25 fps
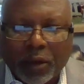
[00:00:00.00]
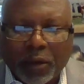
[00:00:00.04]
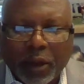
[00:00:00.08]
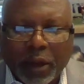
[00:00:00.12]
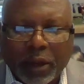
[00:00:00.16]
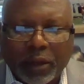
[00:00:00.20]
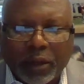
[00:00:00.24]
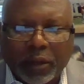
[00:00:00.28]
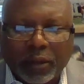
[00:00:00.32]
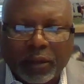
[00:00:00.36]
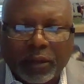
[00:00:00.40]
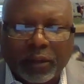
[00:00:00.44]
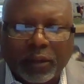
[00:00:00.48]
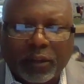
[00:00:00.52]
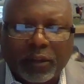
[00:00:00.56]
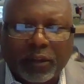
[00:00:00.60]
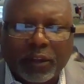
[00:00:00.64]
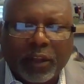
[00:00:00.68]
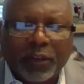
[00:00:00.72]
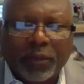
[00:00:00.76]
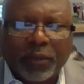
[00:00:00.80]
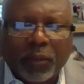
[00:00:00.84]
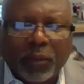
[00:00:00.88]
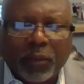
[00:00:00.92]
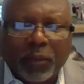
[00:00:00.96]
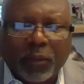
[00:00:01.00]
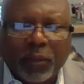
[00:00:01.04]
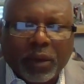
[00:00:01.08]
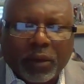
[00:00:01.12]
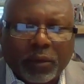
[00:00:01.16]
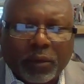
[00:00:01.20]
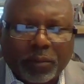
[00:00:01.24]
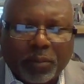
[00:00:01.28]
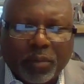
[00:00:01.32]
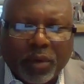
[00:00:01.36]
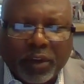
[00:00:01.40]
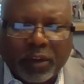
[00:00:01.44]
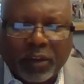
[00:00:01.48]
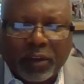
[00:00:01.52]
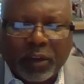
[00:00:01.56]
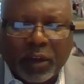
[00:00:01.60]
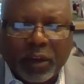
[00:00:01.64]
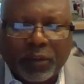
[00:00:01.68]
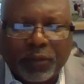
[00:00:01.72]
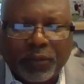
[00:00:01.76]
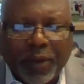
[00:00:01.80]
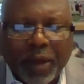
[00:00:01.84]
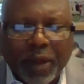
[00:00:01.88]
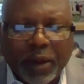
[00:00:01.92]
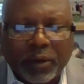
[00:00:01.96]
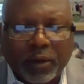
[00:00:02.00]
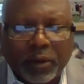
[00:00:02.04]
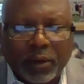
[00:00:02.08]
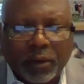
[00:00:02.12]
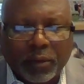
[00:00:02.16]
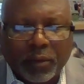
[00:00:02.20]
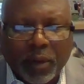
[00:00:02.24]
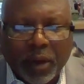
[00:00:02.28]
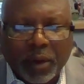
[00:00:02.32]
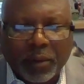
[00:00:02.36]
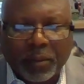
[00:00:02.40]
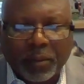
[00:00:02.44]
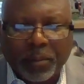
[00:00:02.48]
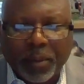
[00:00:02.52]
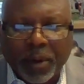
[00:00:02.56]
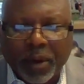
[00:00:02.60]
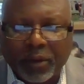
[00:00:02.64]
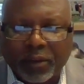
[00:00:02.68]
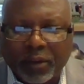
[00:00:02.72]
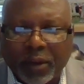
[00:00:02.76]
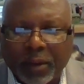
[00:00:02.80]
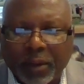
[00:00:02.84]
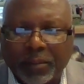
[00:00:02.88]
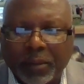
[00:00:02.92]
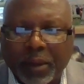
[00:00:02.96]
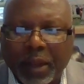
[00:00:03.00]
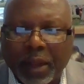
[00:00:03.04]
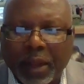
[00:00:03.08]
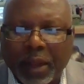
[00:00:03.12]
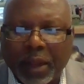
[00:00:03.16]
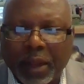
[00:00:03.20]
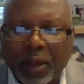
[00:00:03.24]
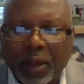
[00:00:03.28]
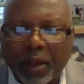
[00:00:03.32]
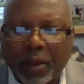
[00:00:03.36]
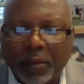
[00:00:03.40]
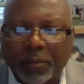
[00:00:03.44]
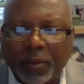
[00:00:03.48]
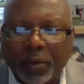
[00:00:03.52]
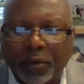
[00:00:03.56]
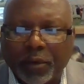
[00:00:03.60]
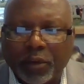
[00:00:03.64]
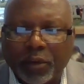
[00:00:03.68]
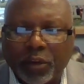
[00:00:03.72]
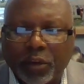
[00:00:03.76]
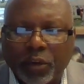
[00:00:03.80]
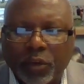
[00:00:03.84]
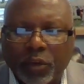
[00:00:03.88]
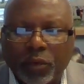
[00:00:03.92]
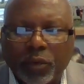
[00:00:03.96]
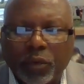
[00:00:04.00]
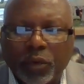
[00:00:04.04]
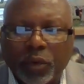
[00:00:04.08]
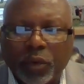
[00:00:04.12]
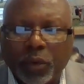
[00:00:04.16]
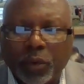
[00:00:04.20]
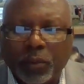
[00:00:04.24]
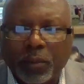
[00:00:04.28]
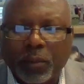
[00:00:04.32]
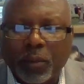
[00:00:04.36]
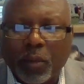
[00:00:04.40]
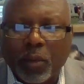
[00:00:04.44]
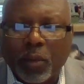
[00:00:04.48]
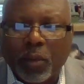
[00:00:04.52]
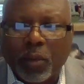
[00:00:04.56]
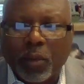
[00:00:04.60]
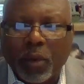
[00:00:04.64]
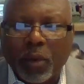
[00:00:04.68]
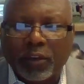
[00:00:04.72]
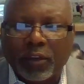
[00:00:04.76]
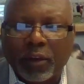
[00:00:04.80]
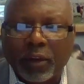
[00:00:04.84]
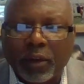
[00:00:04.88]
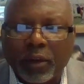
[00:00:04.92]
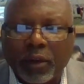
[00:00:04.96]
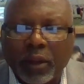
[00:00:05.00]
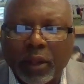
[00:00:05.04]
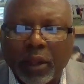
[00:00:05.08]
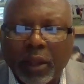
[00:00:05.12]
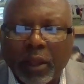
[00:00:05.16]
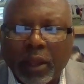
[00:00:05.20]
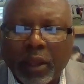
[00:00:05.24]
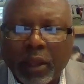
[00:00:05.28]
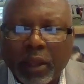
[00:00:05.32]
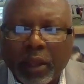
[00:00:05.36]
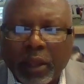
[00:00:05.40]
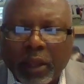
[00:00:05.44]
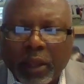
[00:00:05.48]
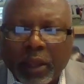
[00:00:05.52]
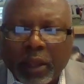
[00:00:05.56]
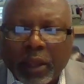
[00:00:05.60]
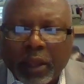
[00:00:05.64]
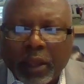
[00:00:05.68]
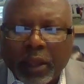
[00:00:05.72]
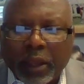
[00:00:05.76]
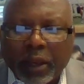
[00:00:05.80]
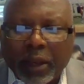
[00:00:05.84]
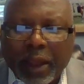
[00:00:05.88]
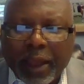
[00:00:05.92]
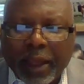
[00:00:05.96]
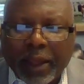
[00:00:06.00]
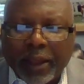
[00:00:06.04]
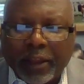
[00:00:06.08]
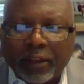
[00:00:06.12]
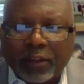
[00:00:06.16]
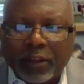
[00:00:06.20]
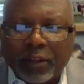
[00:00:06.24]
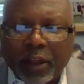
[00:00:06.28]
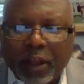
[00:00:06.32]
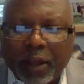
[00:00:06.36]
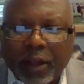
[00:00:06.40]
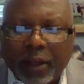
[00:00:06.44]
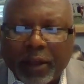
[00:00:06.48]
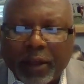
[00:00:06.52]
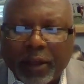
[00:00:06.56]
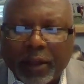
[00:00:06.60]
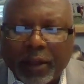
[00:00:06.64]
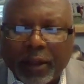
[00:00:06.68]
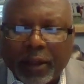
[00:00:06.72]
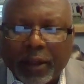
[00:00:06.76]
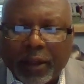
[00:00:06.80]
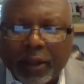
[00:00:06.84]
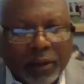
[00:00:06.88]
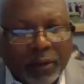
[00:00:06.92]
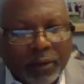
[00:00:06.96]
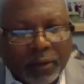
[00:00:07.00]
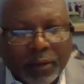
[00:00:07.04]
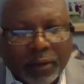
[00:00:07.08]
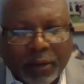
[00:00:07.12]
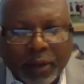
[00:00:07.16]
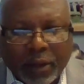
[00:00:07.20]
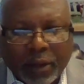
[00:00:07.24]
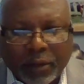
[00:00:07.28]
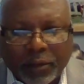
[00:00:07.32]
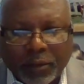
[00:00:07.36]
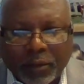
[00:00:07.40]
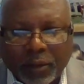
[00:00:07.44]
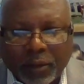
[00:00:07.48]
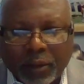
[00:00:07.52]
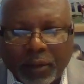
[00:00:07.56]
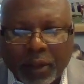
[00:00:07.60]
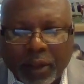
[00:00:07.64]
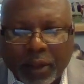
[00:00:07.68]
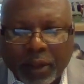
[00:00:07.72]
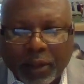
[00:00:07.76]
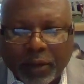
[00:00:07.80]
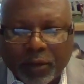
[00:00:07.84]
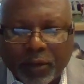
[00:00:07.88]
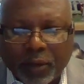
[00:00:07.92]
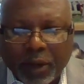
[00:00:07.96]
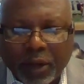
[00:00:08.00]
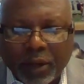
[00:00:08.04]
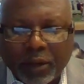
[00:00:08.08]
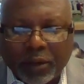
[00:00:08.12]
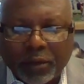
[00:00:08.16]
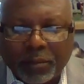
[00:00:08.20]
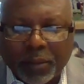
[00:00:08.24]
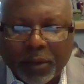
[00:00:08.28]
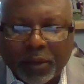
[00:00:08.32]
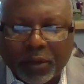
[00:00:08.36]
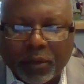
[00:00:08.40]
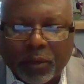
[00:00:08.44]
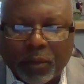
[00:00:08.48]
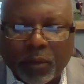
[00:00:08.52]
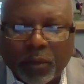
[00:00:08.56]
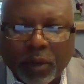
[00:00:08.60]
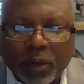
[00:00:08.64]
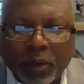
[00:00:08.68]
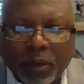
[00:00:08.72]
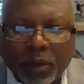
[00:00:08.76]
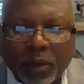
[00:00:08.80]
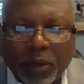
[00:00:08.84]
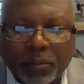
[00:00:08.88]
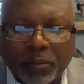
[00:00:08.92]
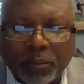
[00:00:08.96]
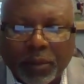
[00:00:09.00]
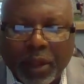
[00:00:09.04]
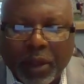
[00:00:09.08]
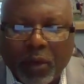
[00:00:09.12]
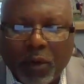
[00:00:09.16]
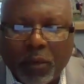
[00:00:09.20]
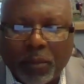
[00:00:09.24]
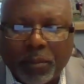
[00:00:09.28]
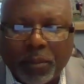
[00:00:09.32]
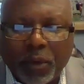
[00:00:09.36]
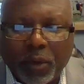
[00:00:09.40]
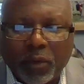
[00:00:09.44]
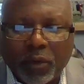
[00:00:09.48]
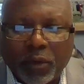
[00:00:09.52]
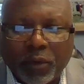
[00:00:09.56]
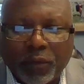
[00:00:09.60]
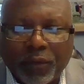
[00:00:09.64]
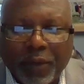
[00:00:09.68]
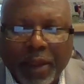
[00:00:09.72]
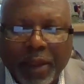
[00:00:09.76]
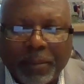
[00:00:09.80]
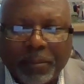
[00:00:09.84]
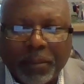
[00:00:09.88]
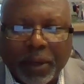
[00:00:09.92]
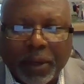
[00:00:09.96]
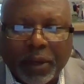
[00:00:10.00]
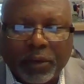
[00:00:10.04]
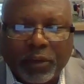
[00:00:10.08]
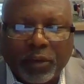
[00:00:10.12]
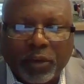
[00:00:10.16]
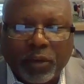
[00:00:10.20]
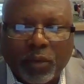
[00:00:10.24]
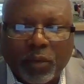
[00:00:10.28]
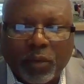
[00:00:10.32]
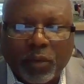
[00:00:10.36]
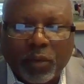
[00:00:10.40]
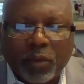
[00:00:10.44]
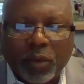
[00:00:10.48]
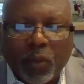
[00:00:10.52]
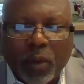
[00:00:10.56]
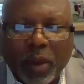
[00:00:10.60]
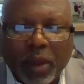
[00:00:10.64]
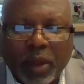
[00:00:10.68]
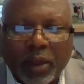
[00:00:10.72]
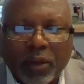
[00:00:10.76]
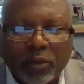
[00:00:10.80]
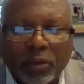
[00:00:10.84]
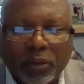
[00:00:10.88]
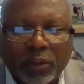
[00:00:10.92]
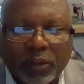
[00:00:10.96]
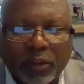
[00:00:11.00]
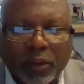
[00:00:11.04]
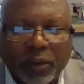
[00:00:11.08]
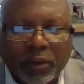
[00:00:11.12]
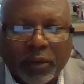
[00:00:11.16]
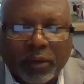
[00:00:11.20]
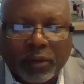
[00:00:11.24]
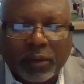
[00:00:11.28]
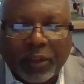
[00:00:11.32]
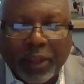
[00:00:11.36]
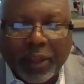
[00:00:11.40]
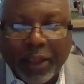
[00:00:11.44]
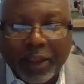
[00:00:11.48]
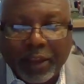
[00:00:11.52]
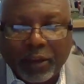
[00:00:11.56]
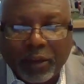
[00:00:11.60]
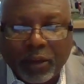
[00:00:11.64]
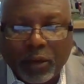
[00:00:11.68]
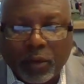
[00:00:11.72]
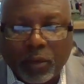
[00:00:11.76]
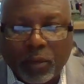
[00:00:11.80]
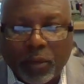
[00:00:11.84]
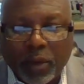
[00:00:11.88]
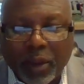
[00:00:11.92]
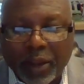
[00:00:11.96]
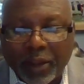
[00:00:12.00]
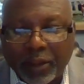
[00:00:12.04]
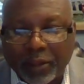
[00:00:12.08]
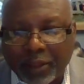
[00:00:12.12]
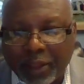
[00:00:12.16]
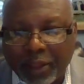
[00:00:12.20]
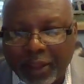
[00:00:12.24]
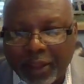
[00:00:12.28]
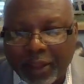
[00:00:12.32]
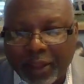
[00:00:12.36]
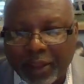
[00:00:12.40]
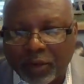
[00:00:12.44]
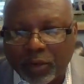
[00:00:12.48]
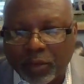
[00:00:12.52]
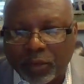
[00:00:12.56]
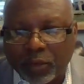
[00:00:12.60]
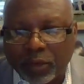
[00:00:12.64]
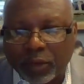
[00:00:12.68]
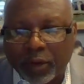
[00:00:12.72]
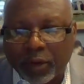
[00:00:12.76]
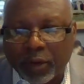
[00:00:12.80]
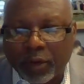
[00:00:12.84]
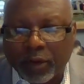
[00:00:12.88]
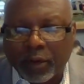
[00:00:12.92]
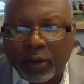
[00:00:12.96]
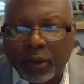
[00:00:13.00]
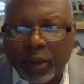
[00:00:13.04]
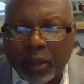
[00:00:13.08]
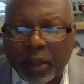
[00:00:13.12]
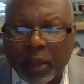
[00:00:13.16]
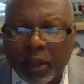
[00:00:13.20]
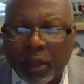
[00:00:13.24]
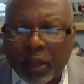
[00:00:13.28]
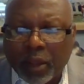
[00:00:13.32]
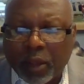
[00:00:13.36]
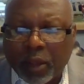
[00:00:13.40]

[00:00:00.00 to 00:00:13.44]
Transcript: All right, this is Stephen Williams, president and founder of thecreditrepairshop.com. Here's a YouTube question. It has, and it said, greetings, Mr. Williams. I hope you and the family are doing well, sir. Thank you, and thank you, sir.